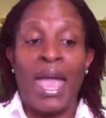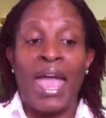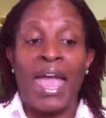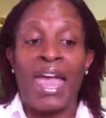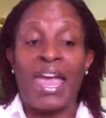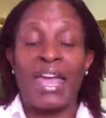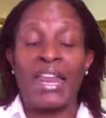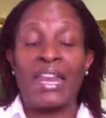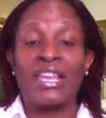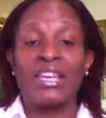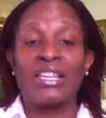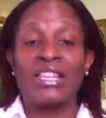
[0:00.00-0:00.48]

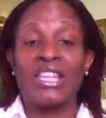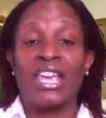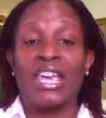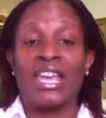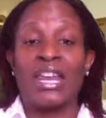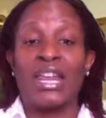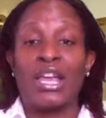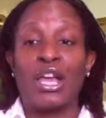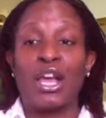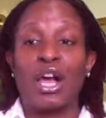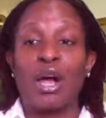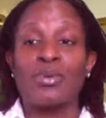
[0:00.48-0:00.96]
And
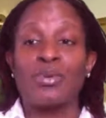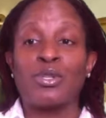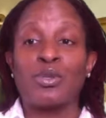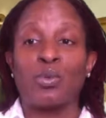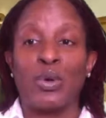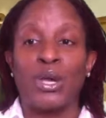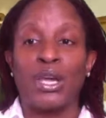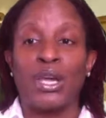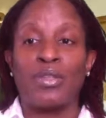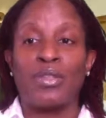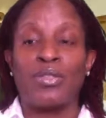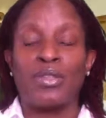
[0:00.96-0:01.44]
it helps
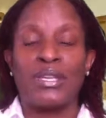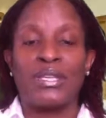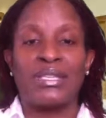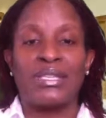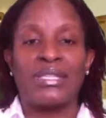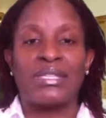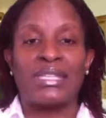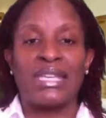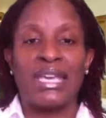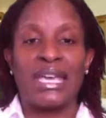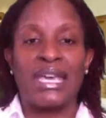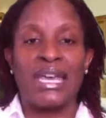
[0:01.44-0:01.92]
with
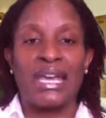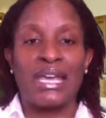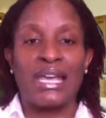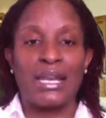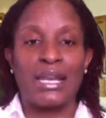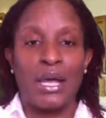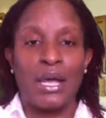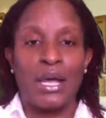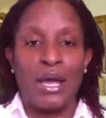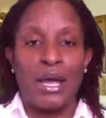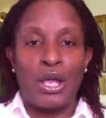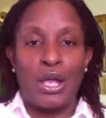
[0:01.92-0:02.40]

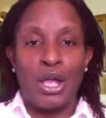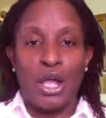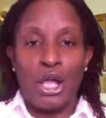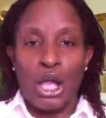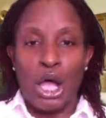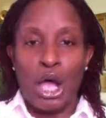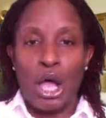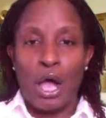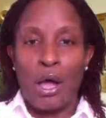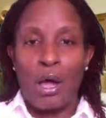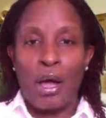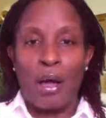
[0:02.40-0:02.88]
seeing
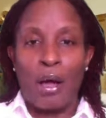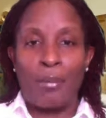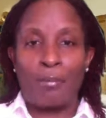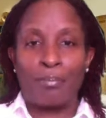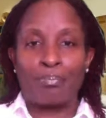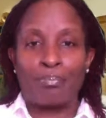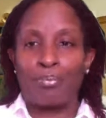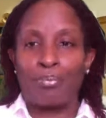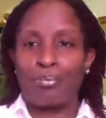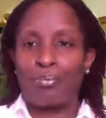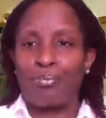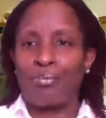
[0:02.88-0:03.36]

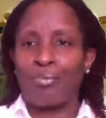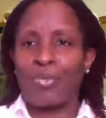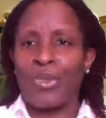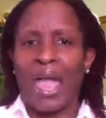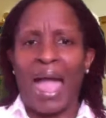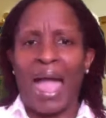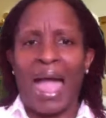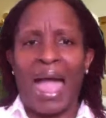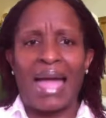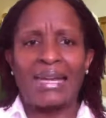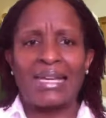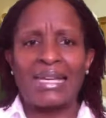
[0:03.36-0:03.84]

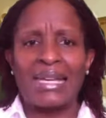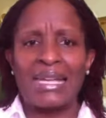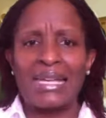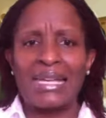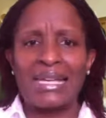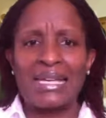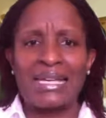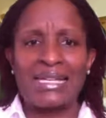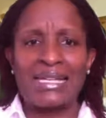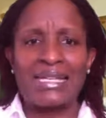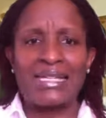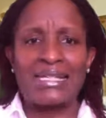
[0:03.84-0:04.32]

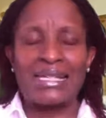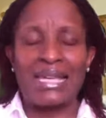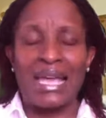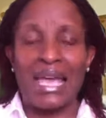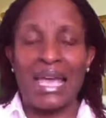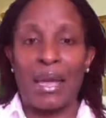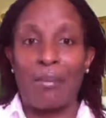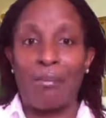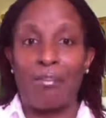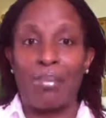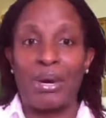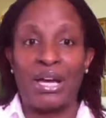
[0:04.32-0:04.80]
ideas
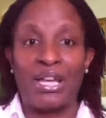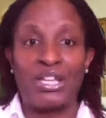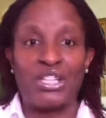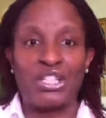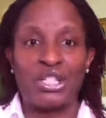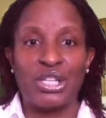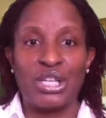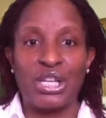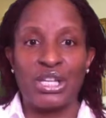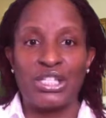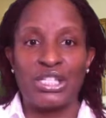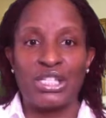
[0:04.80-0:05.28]
and
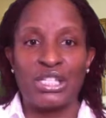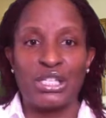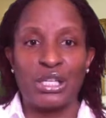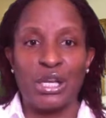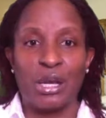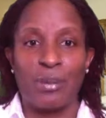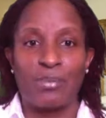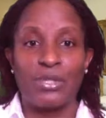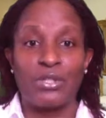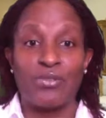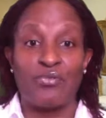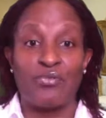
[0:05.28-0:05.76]
budgeting
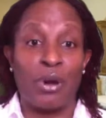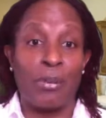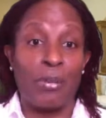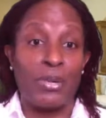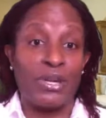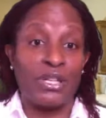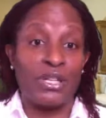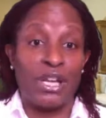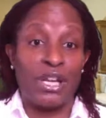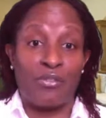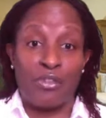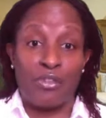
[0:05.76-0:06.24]
tips from
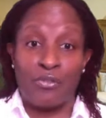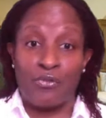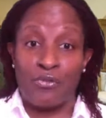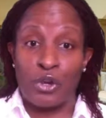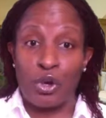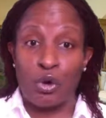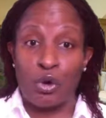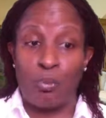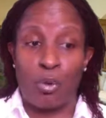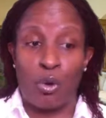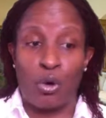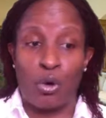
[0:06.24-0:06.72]
a different
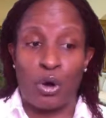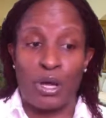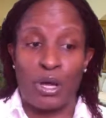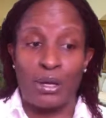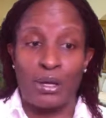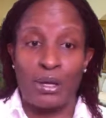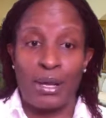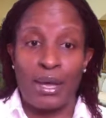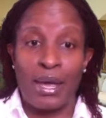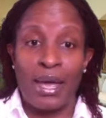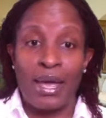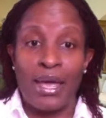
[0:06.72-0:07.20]
viewpoint.
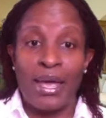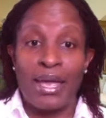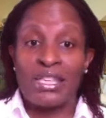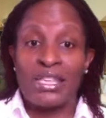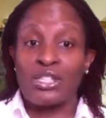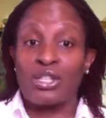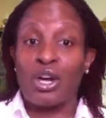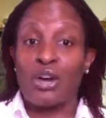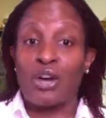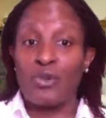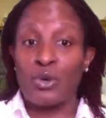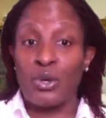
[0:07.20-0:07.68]

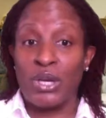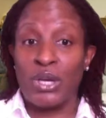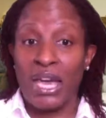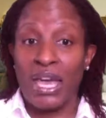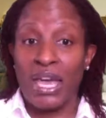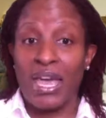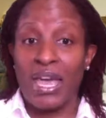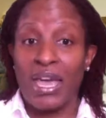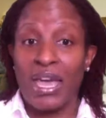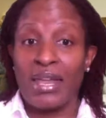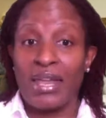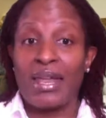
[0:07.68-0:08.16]
So if you
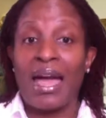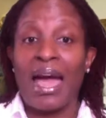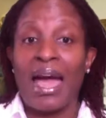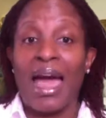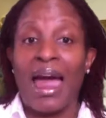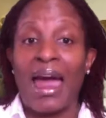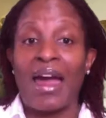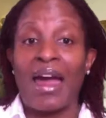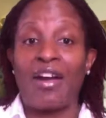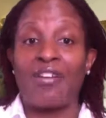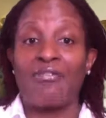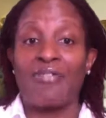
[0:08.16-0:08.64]
can,
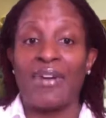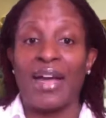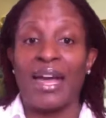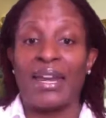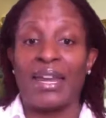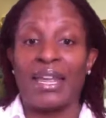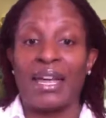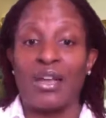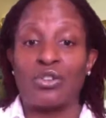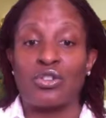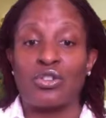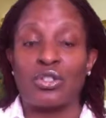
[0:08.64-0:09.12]
hire a
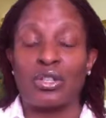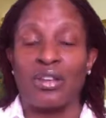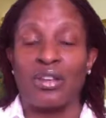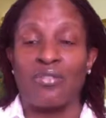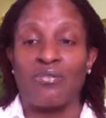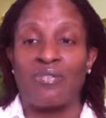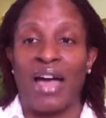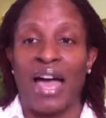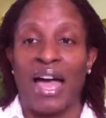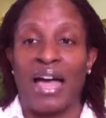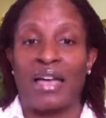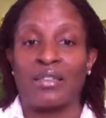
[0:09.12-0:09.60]
financial
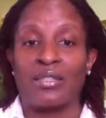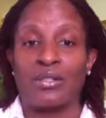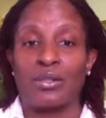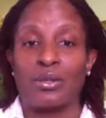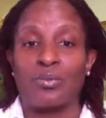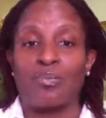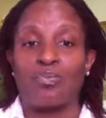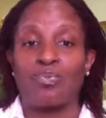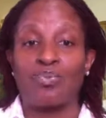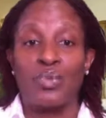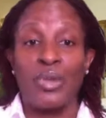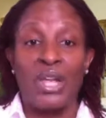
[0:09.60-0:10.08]
advisor.
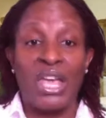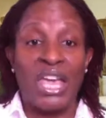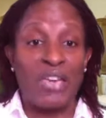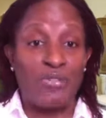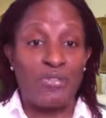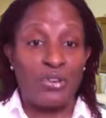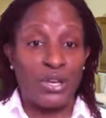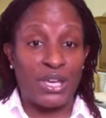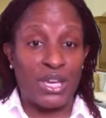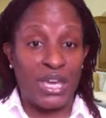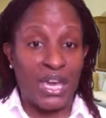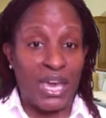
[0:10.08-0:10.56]
If
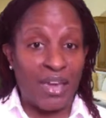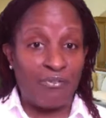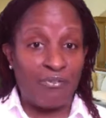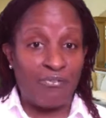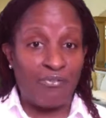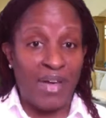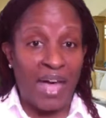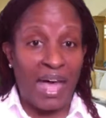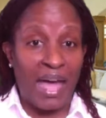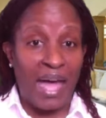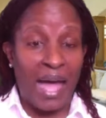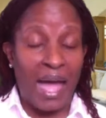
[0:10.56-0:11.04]
you can't
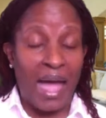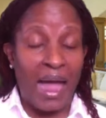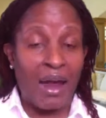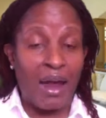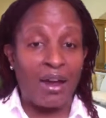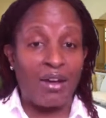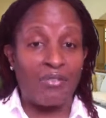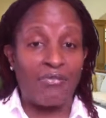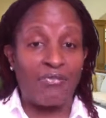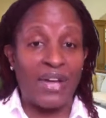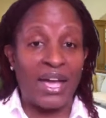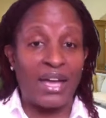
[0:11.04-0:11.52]

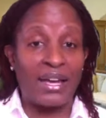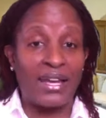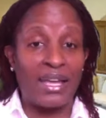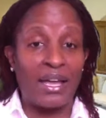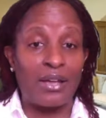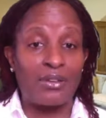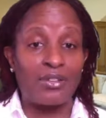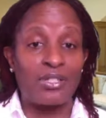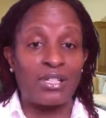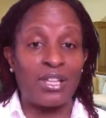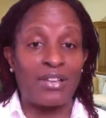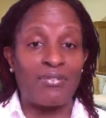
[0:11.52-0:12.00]
hire a
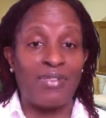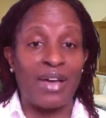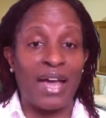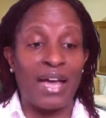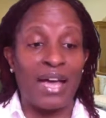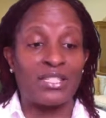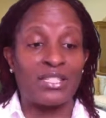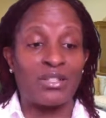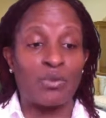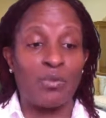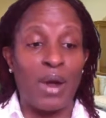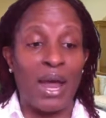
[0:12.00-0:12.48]
financial
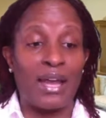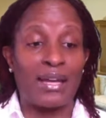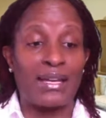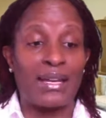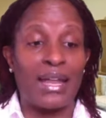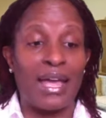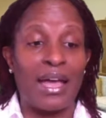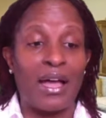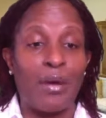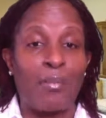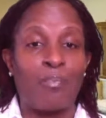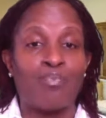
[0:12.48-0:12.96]
advisor right
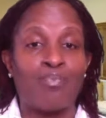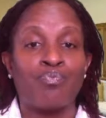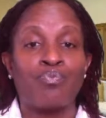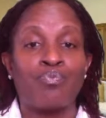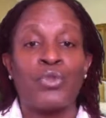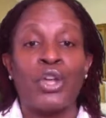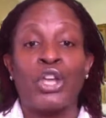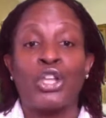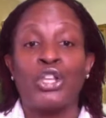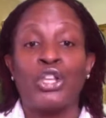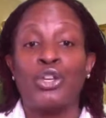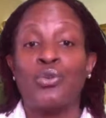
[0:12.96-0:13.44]
now,
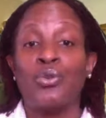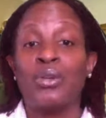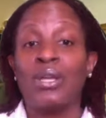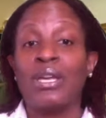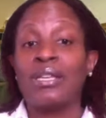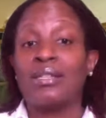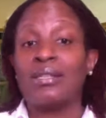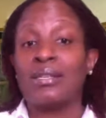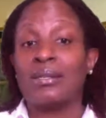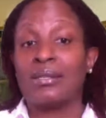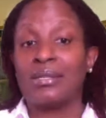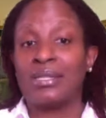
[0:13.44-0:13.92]
you
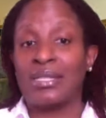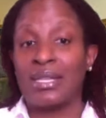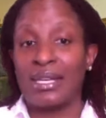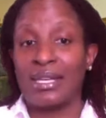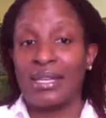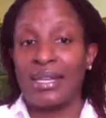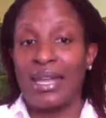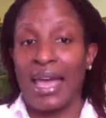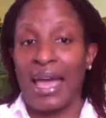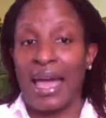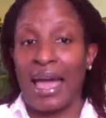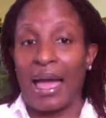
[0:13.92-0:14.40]
need to
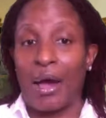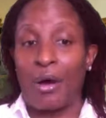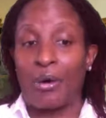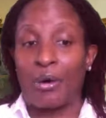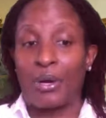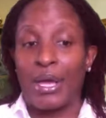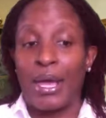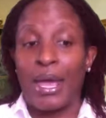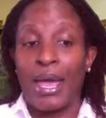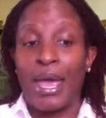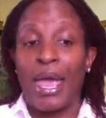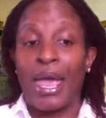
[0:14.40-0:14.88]
sit
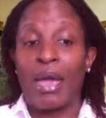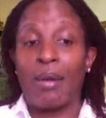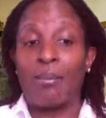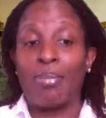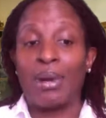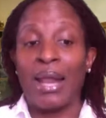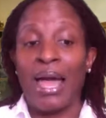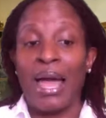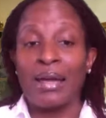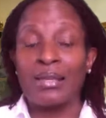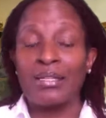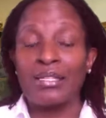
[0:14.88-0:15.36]
down and
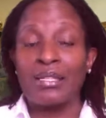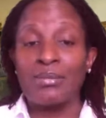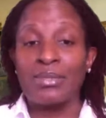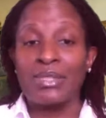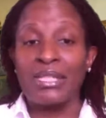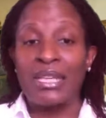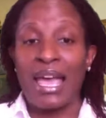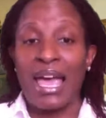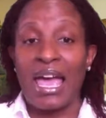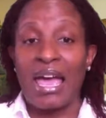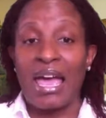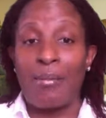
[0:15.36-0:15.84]
block some
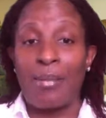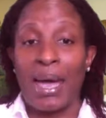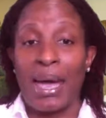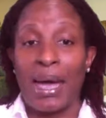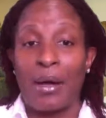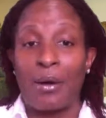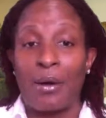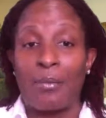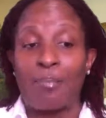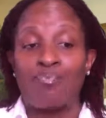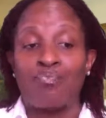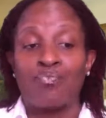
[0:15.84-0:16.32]
time
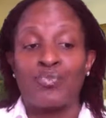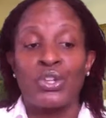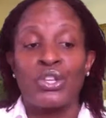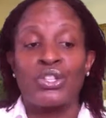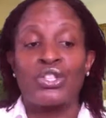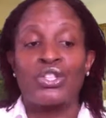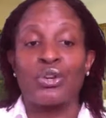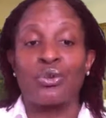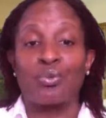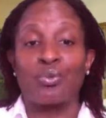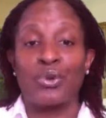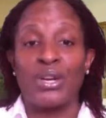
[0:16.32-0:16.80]
out
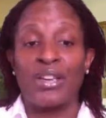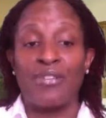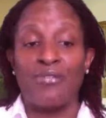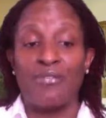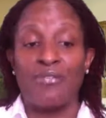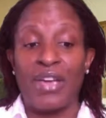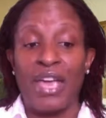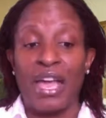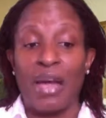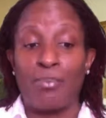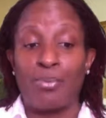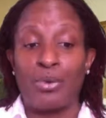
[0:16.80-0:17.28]
to
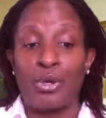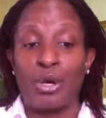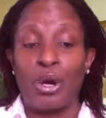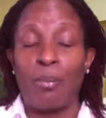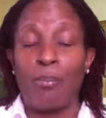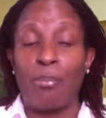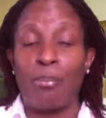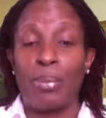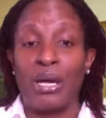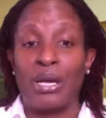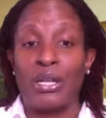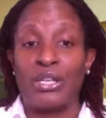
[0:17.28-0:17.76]
revamp your
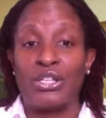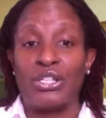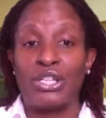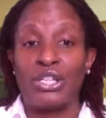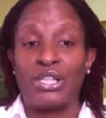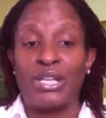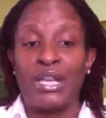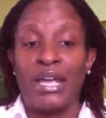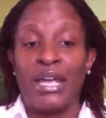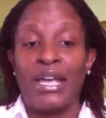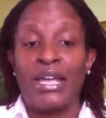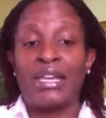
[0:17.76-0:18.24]
budget,